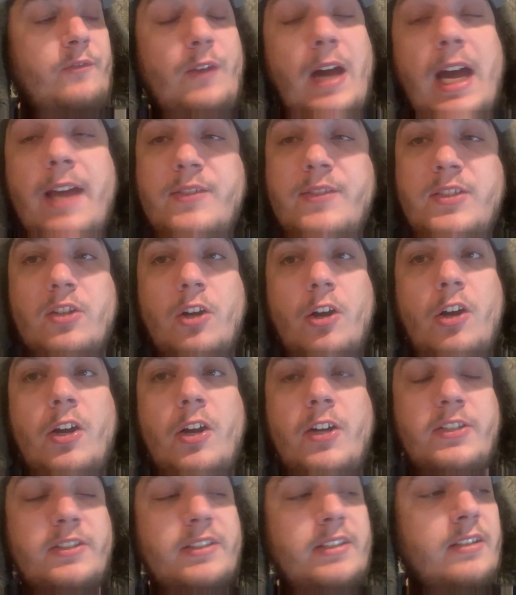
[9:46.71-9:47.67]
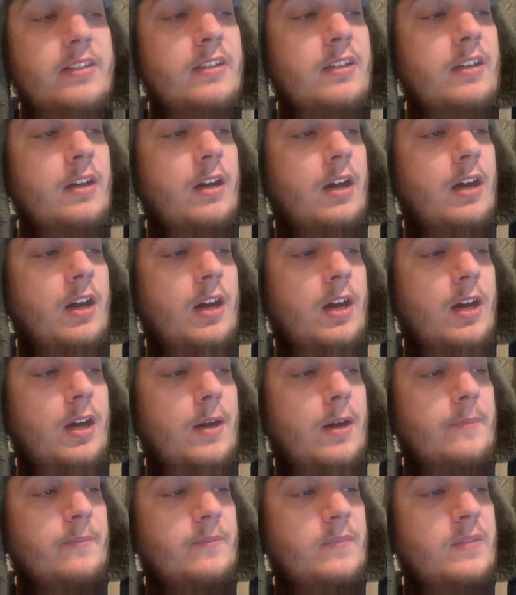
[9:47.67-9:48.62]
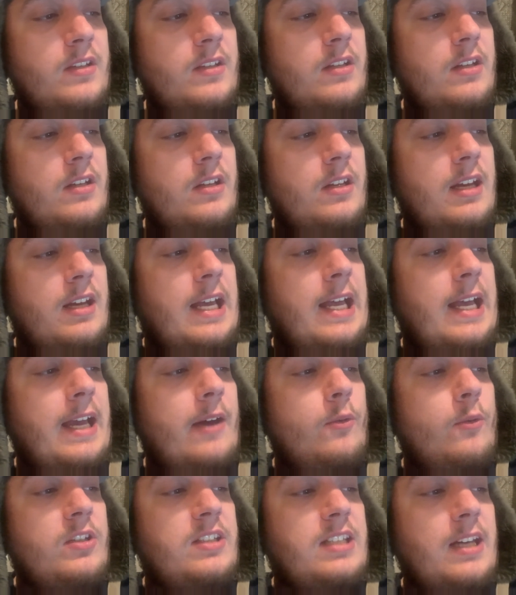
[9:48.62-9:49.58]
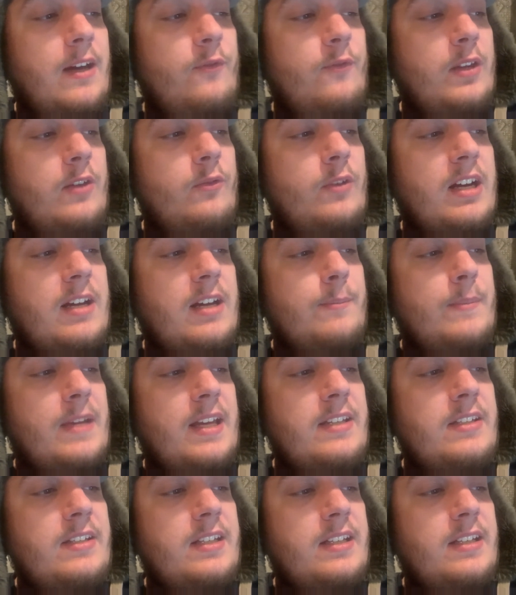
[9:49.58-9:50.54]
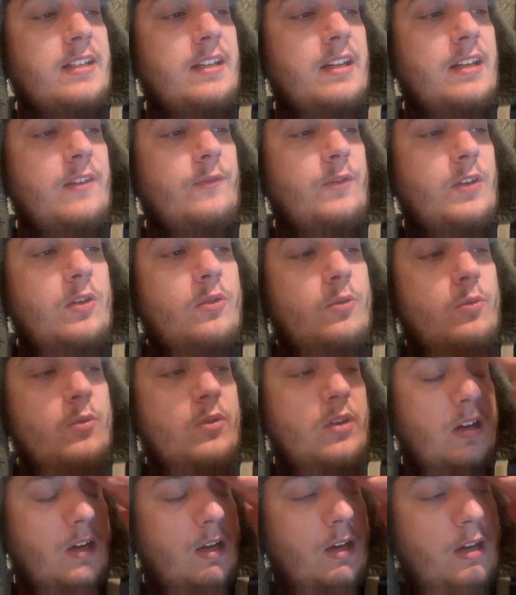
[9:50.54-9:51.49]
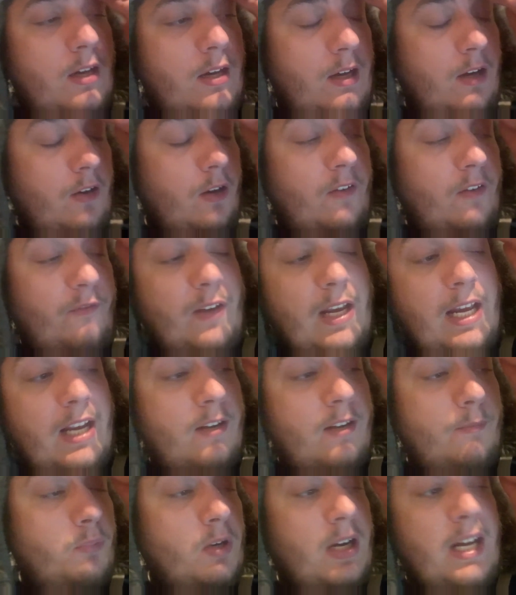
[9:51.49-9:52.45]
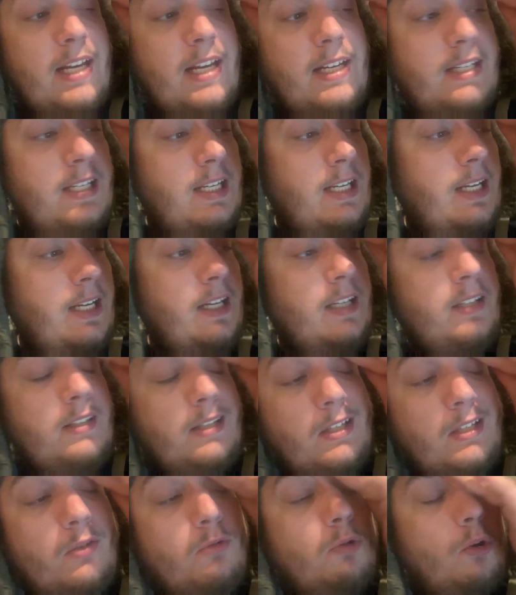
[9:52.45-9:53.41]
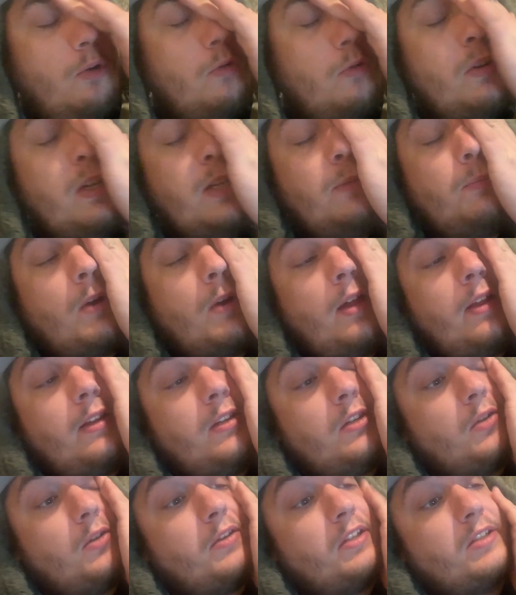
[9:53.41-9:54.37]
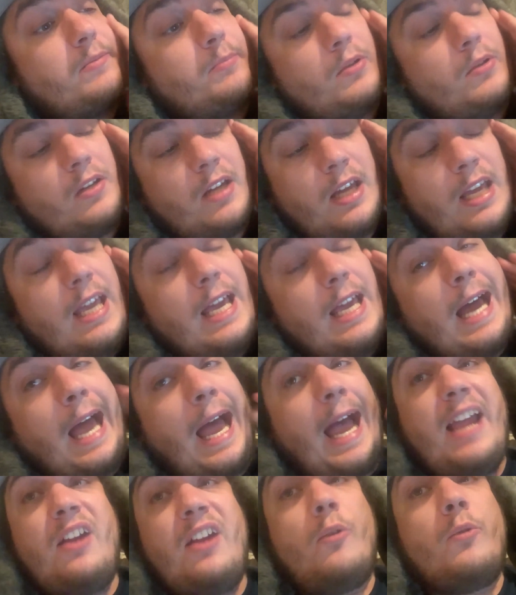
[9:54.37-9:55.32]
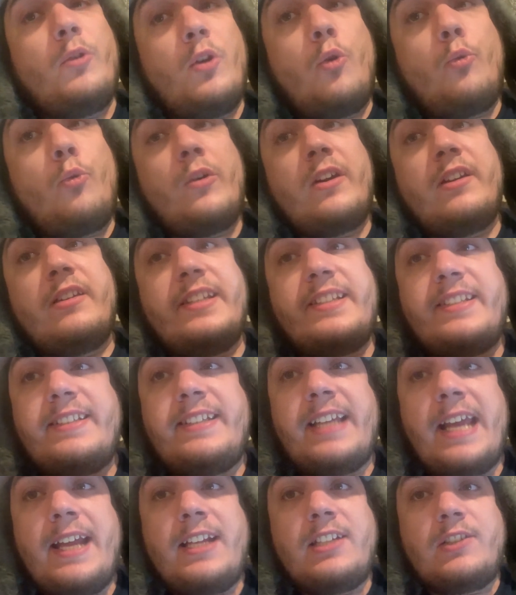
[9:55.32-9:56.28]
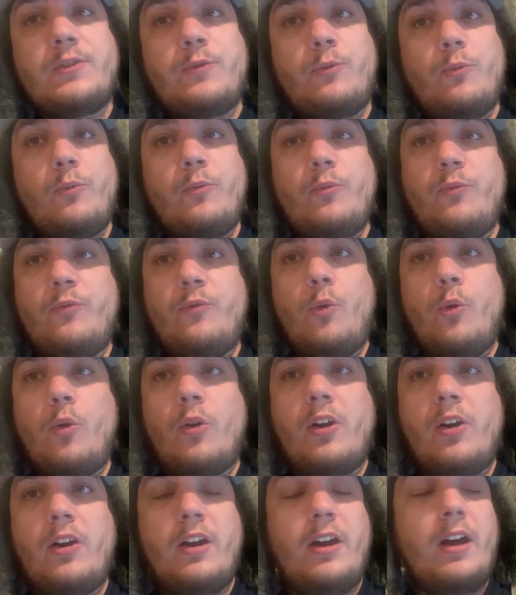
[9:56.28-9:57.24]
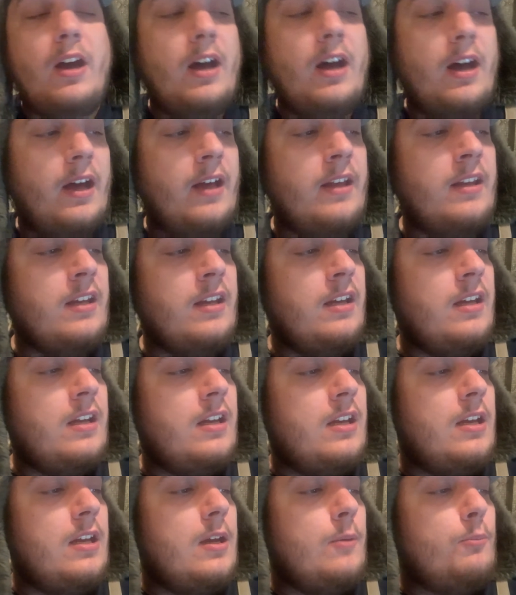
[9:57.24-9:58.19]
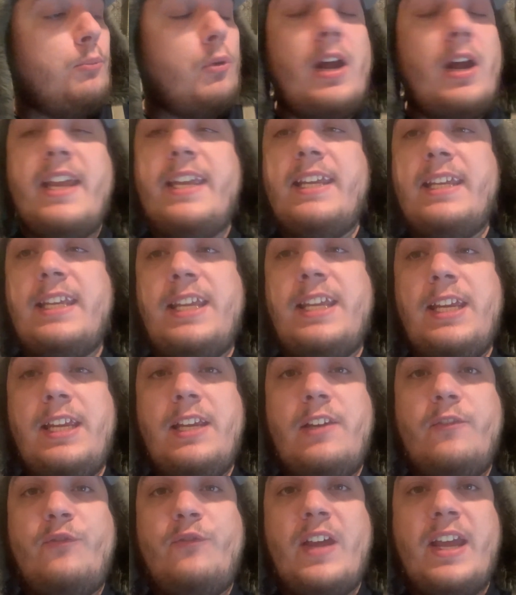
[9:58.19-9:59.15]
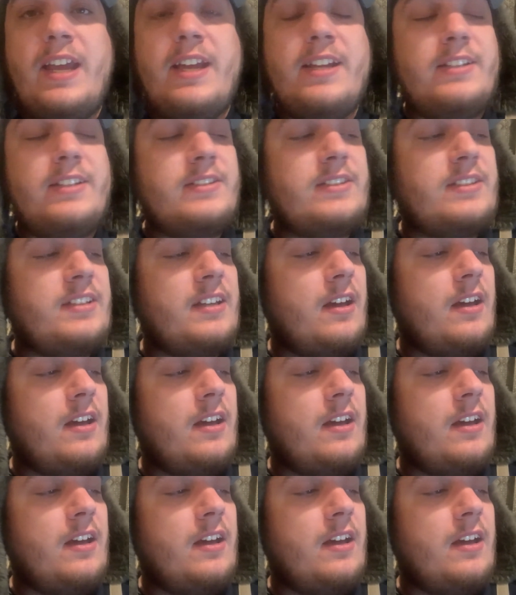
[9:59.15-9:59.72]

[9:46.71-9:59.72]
Five stars. Um, I would definitely recommend it. If you uh, are a fan of Brian Keene, then you already probably know this book. I don't know where this stands for uh, Brian Keene fans.